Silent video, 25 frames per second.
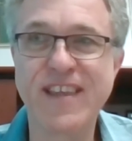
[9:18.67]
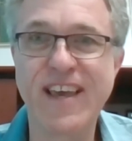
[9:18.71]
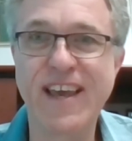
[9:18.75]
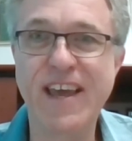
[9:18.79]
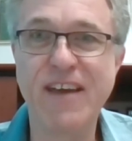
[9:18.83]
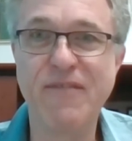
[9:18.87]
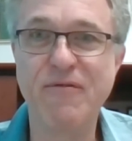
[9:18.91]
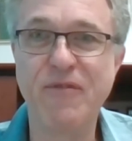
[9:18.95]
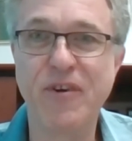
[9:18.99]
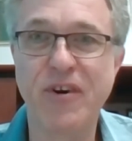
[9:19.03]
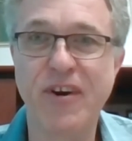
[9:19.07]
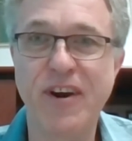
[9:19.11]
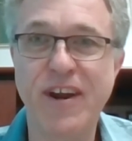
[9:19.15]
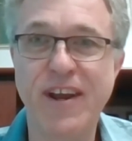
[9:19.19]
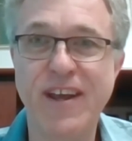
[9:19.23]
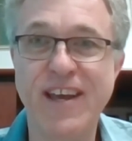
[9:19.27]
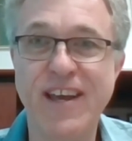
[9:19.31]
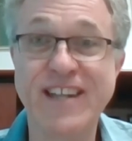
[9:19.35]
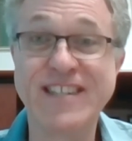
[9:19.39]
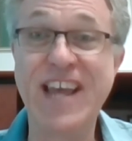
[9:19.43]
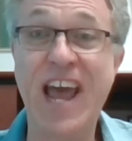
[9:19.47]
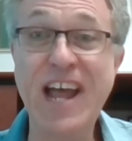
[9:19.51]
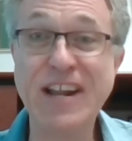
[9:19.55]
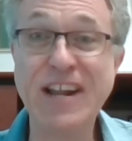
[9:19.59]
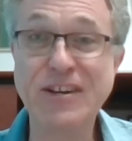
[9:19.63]
They get very
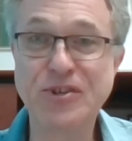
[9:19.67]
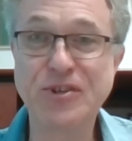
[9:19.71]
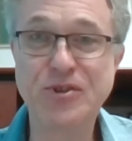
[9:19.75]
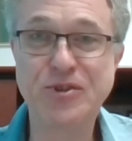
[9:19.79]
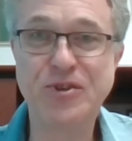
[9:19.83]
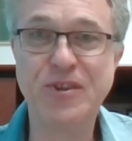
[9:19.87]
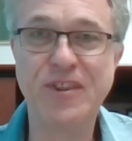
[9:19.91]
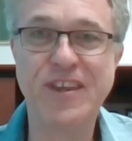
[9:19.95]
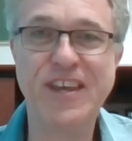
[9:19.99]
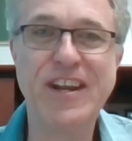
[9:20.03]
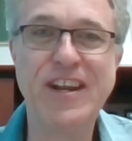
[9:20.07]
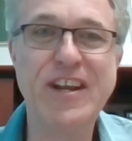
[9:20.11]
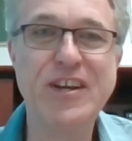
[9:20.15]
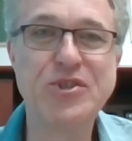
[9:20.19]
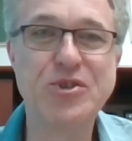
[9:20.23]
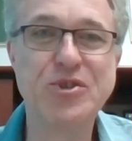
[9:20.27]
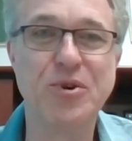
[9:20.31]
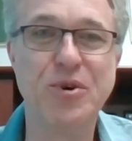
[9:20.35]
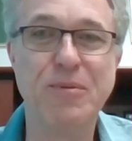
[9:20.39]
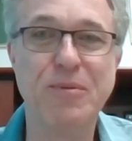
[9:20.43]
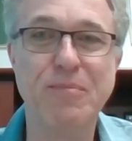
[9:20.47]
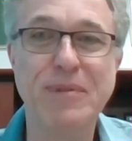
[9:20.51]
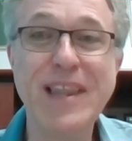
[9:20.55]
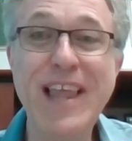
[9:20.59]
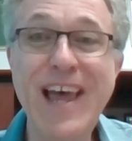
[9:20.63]
attached to the
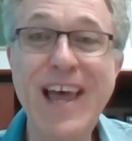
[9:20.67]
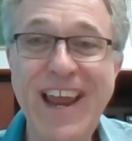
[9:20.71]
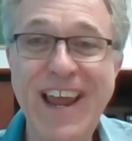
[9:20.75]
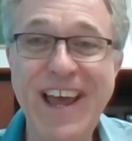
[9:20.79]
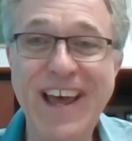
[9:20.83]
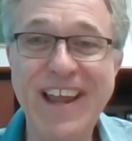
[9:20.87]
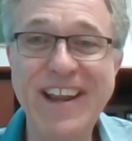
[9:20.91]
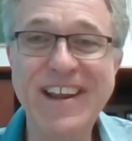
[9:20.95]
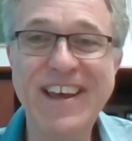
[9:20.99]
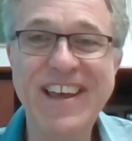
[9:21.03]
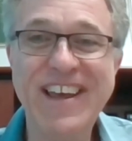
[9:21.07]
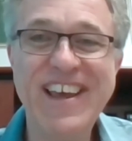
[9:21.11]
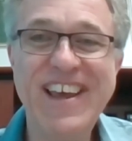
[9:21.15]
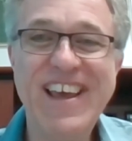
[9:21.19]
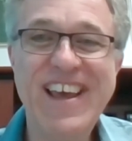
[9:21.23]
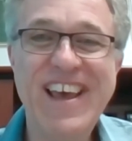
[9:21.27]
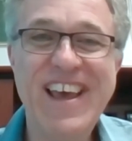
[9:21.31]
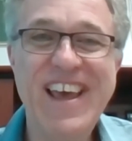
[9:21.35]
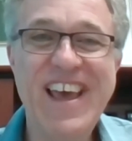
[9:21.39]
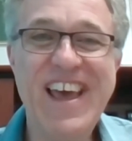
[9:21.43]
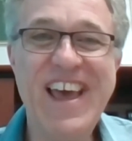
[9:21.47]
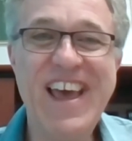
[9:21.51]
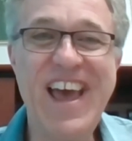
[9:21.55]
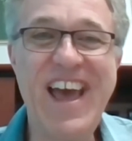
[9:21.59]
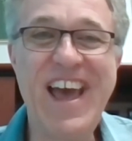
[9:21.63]
initial plan,
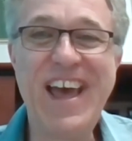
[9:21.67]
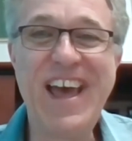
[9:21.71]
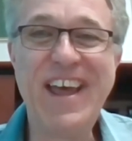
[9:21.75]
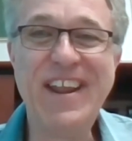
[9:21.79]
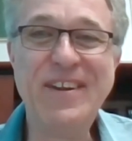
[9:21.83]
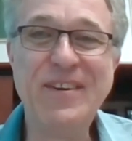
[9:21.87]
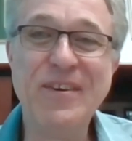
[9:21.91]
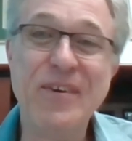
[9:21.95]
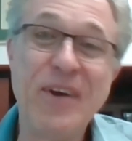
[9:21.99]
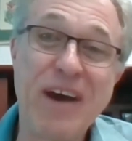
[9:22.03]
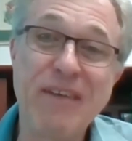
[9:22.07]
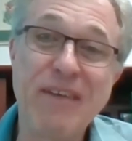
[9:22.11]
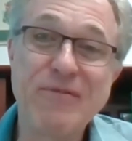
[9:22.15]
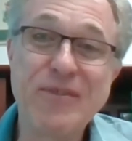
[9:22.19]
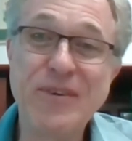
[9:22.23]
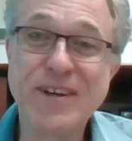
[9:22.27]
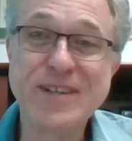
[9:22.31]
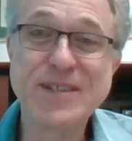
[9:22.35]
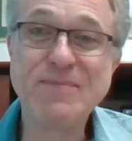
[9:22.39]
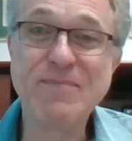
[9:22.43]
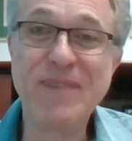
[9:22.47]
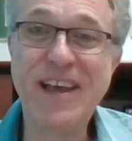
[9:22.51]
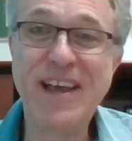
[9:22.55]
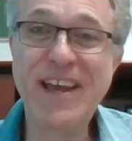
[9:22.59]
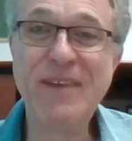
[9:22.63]
and you have to
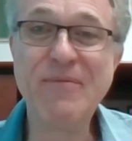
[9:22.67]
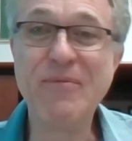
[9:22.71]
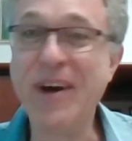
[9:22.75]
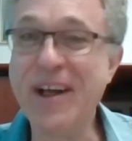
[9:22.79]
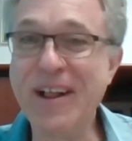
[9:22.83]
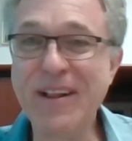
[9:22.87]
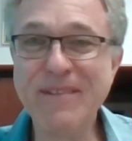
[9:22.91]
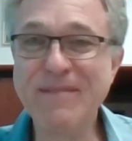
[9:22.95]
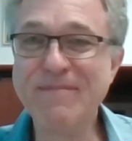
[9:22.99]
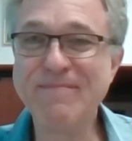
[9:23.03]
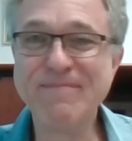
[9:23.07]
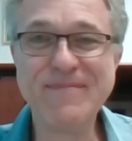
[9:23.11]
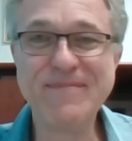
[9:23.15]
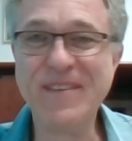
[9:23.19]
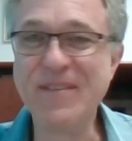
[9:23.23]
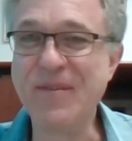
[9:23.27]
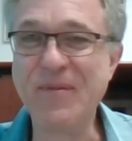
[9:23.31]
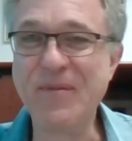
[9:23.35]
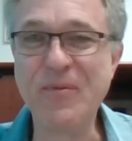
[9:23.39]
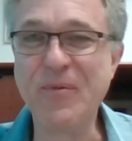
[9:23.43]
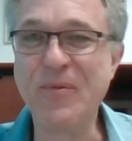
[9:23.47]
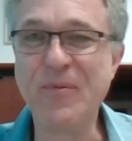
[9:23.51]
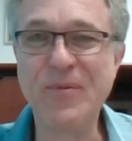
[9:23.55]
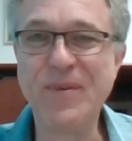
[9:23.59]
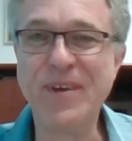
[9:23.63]
explain, well,
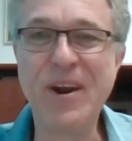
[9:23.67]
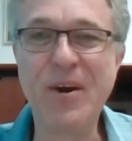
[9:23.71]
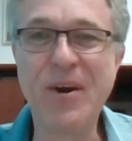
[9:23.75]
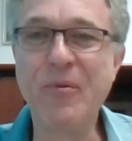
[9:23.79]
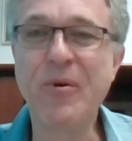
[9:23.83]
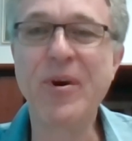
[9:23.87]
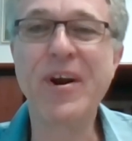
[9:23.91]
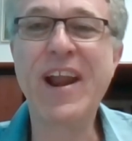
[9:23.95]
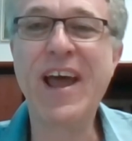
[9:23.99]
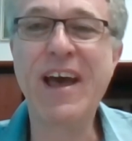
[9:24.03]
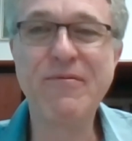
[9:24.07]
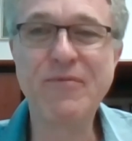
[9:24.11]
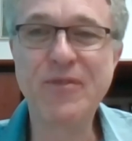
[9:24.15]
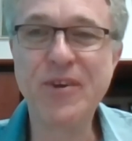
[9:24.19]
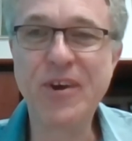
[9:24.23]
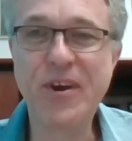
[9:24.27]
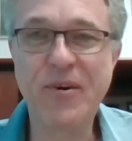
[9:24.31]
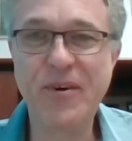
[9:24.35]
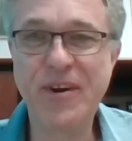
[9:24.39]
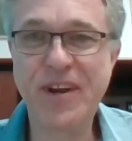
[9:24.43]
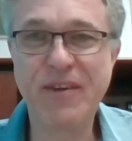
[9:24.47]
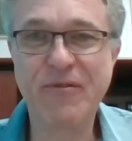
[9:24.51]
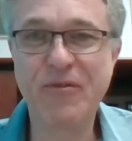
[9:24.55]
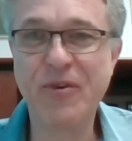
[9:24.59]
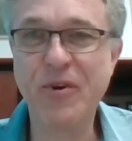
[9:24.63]
we're going to have to
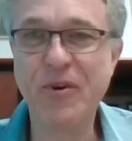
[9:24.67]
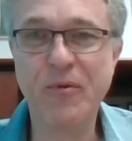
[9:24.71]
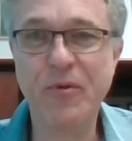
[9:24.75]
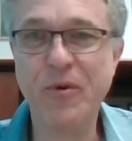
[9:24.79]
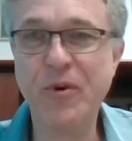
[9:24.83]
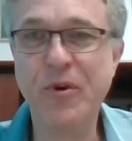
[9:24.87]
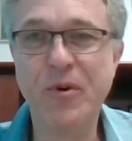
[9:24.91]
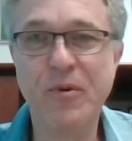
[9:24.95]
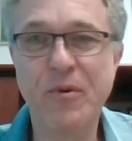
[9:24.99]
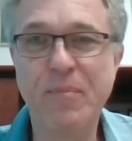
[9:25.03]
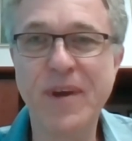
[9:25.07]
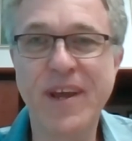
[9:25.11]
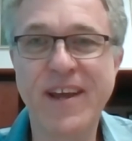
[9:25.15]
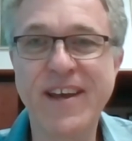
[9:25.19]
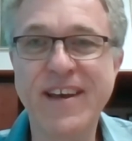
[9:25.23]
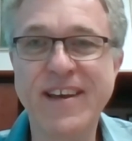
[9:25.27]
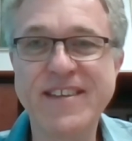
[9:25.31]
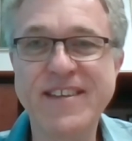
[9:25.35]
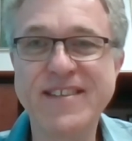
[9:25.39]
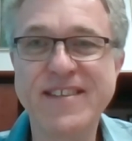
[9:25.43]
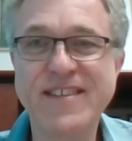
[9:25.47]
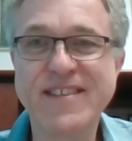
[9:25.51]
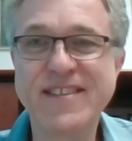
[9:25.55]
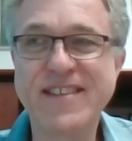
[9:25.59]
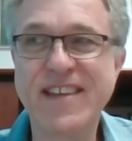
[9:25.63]
go a different route
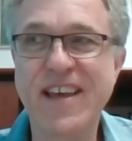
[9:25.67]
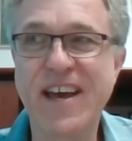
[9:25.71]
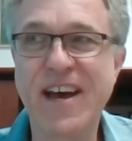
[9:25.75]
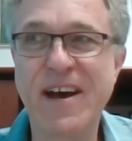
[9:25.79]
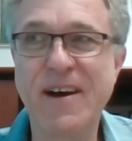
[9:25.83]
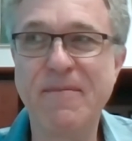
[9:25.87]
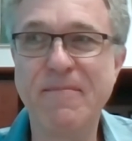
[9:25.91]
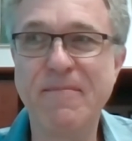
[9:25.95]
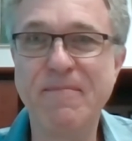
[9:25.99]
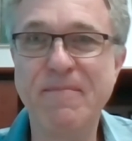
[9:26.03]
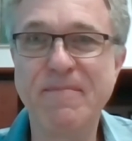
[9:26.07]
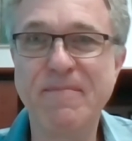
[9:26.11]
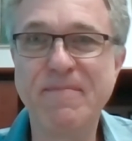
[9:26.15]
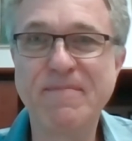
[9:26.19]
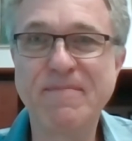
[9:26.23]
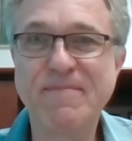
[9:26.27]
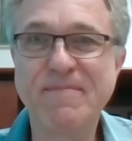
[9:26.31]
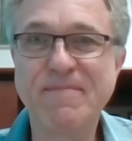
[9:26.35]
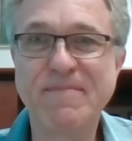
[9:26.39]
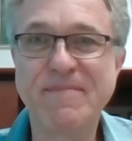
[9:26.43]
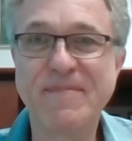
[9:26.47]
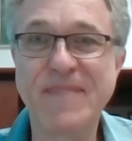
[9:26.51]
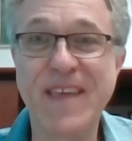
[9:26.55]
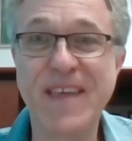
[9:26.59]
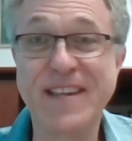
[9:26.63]
because
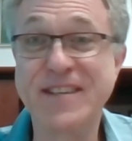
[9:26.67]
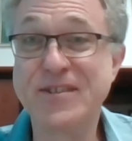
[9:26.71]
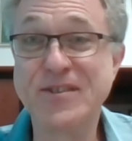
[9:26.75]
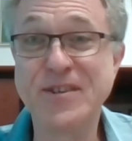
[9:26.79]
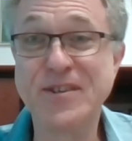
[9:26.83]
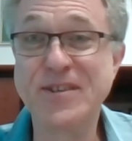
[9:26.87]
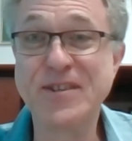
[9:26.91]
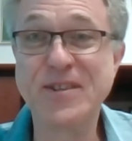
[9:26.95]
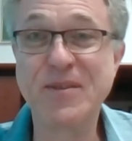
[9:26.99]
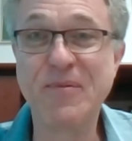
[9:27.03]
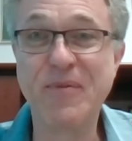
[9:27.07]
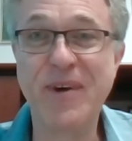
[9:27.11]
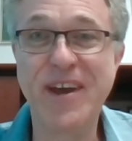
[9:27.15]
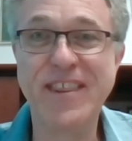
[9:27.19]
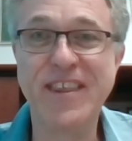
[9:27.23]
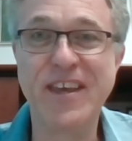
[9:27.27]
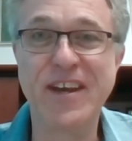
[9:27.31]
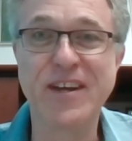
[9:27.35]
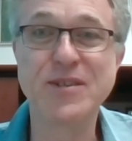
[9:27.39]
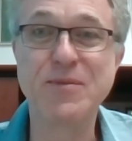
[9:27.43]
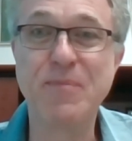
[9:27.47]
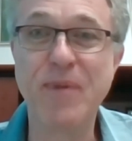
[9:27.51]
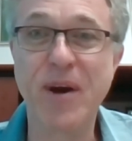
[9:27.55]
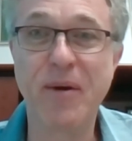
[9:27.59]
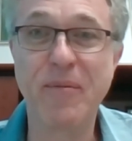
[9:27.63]
that's just the way the
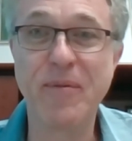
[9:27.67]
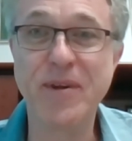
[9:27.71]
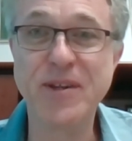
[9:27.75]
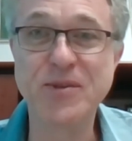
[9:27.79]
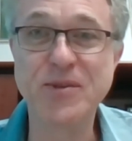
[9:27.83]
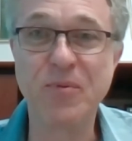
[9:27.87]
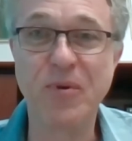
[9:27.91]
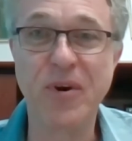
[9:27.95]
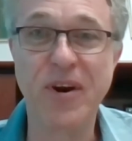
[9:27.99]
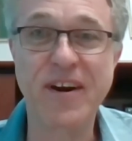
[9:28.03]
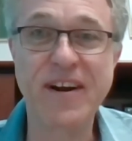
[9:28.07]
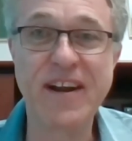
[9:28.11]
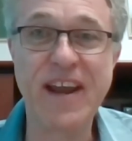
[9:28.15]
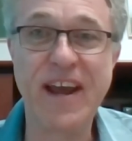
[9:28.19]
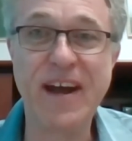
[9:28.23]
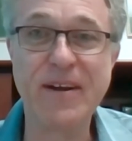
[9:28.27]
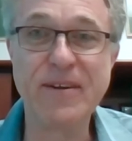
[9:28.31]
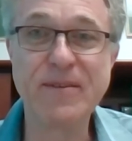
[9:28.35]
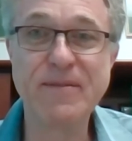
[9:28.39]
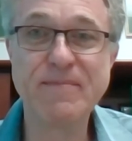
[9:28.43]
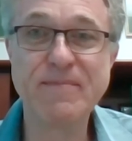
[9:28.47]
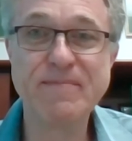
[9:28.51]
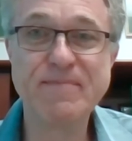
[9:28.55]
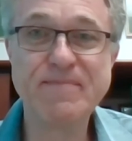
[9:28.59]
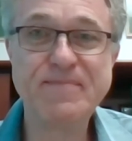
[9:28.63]
experiments worked
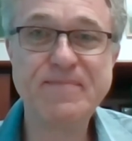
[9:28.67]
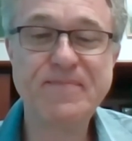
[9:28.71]
out.